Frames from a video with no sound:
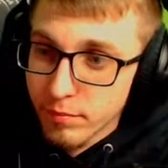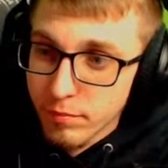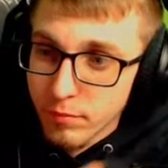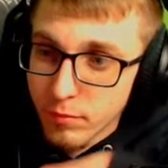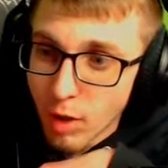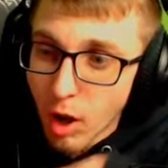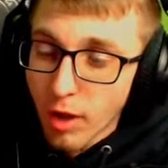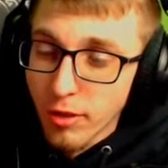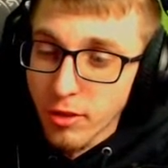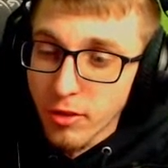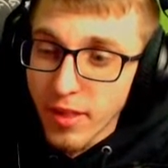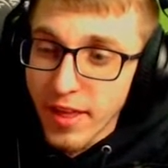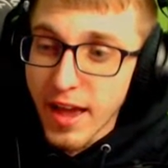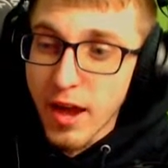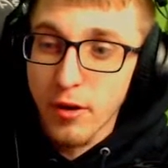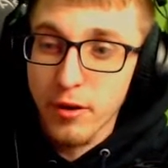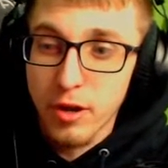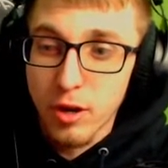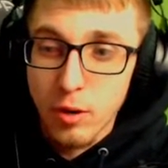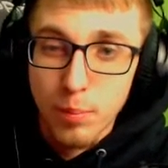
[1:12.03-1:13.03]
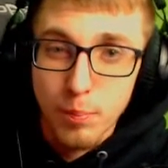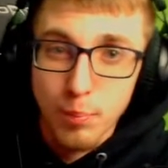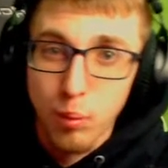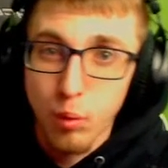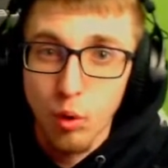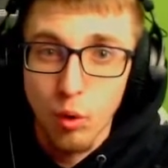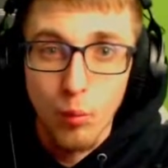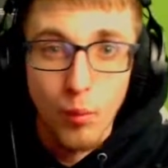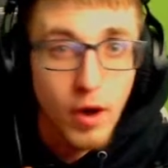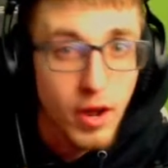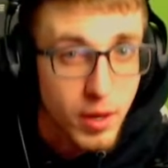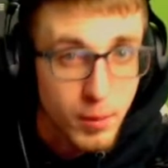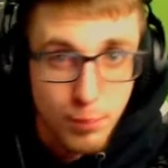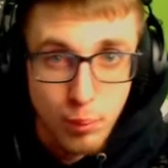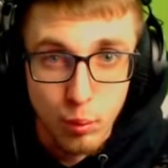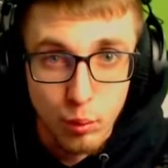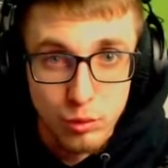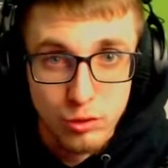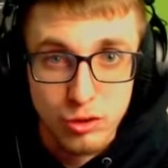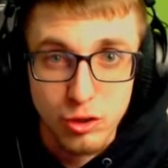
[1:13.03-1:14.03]
the layout here, pool 1 and
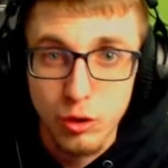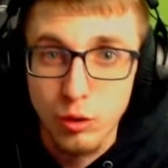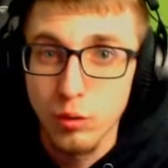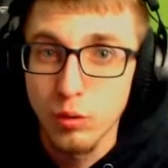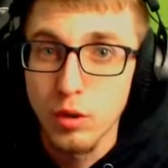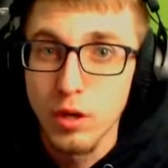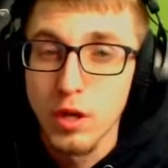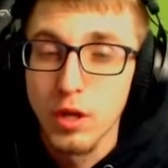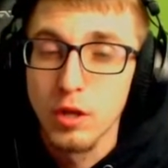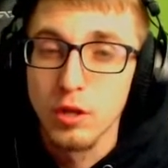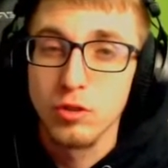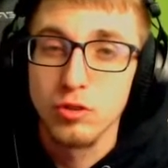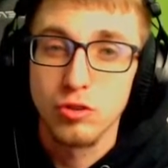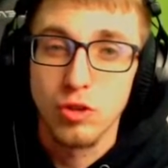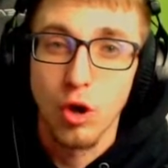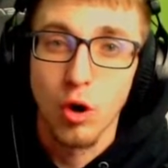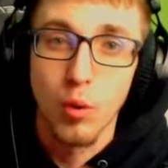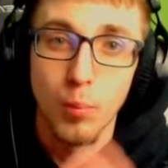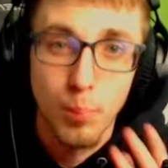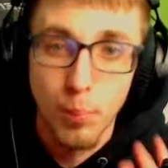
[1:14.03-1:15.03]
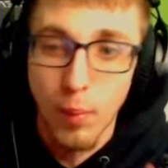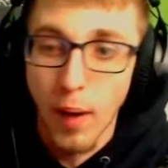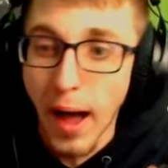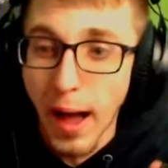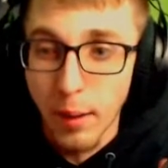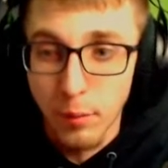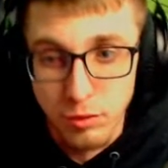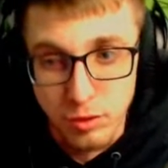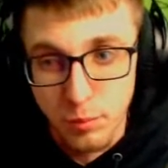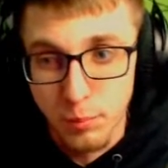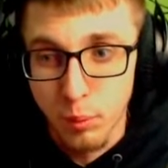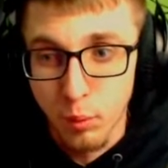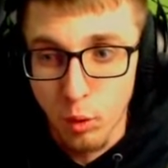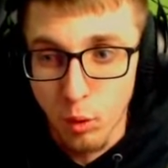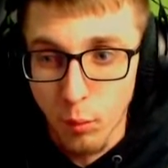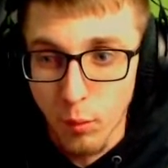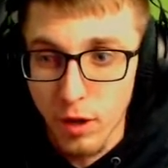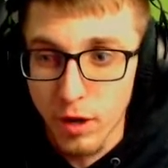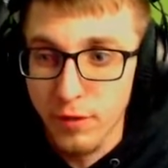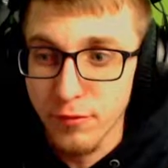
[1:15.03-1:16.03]
pool 2. So I was in pool
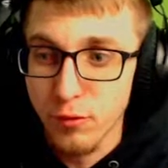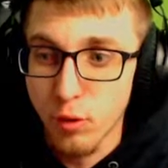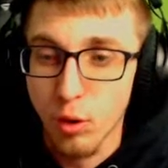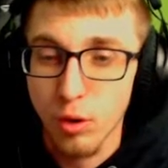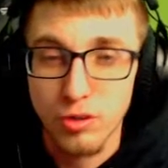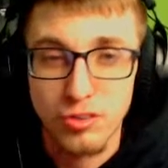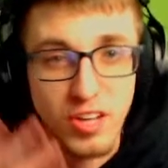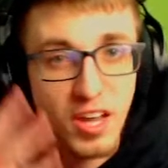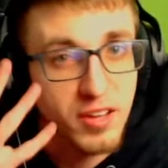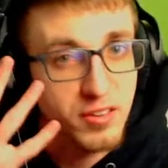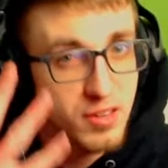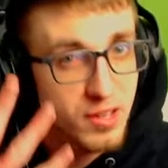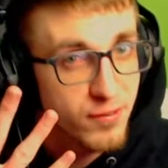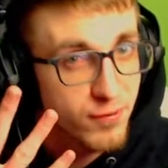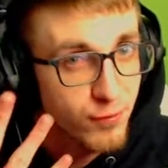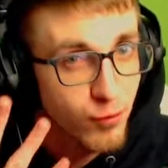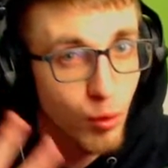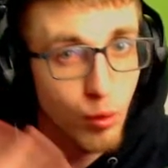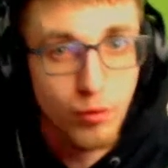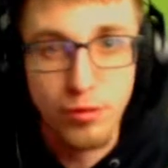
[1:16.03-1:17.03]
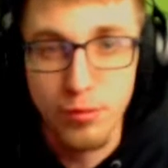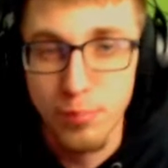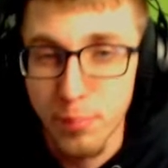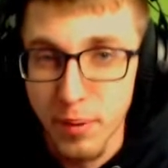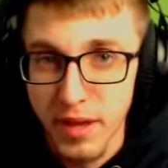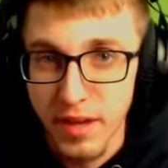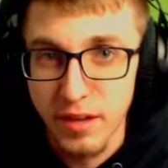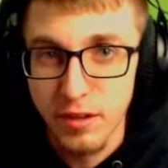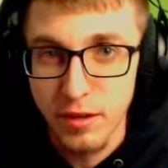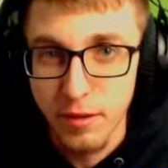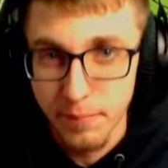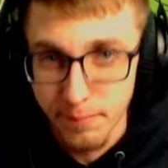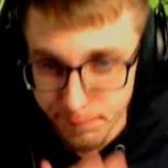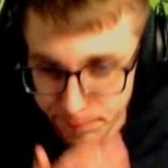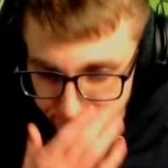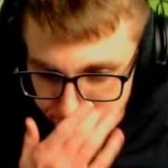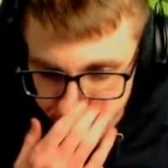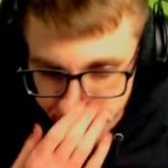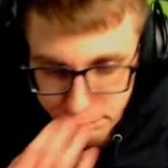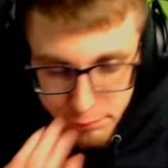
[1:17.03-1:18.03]
1, of course. I had the 4th pick.
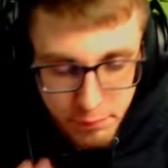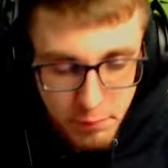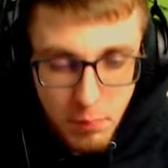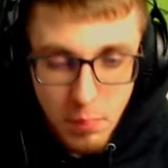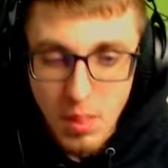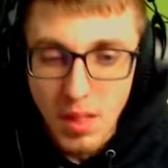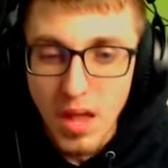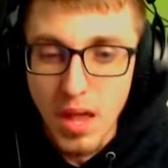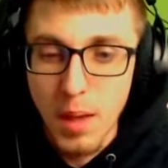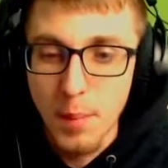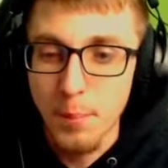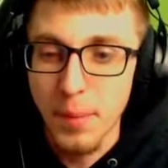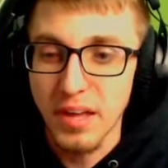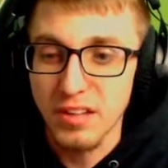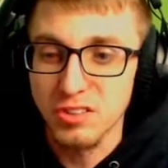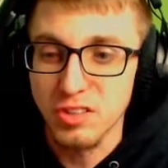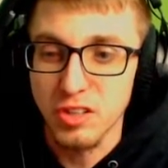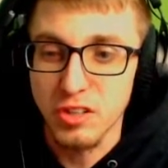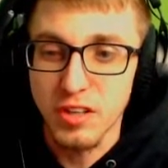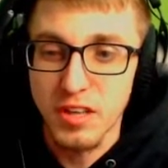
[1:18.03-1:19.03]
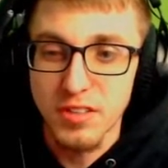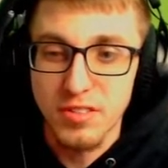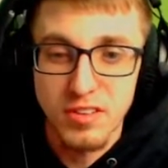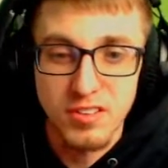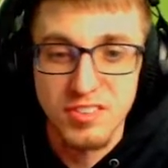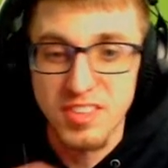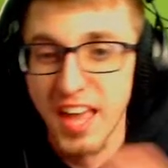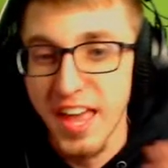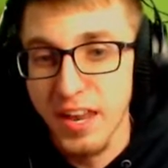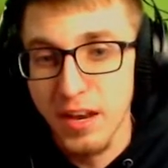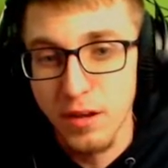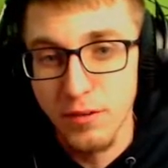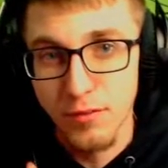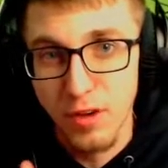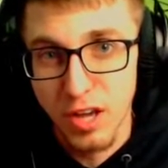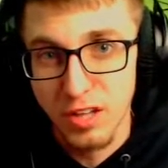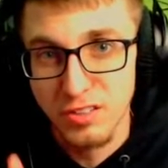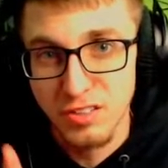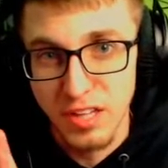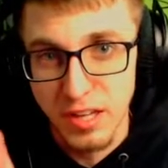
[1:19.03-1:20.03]
Basically, the 10 of
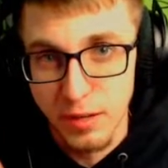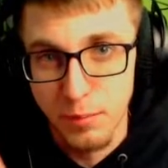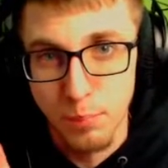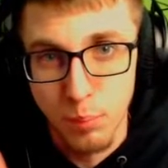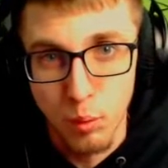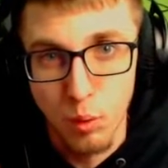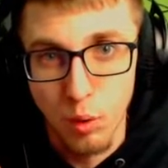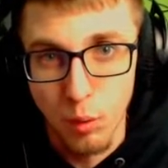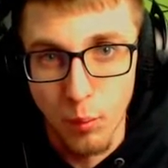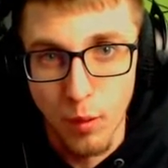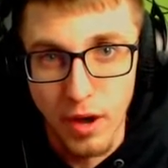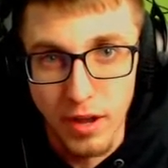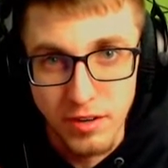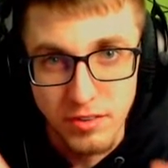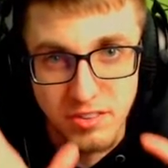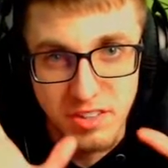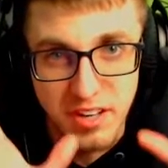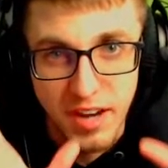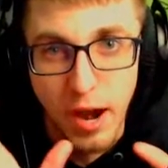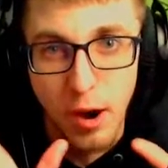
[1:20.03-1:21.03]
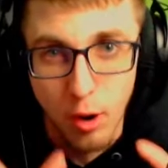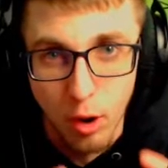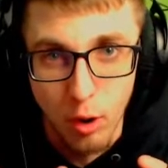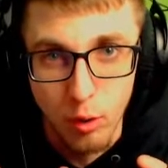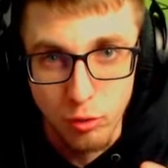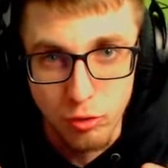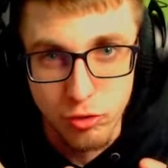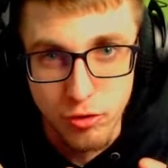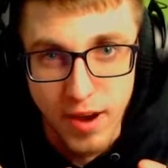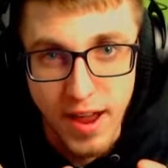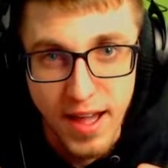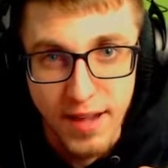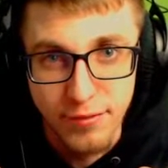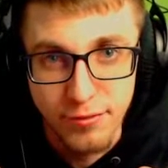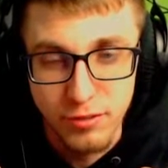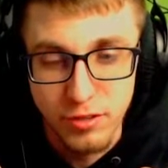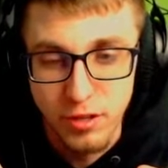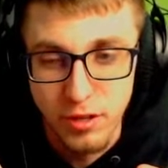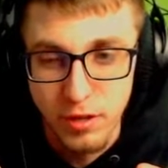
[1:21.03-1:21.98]
us in pool 1 did our own draft,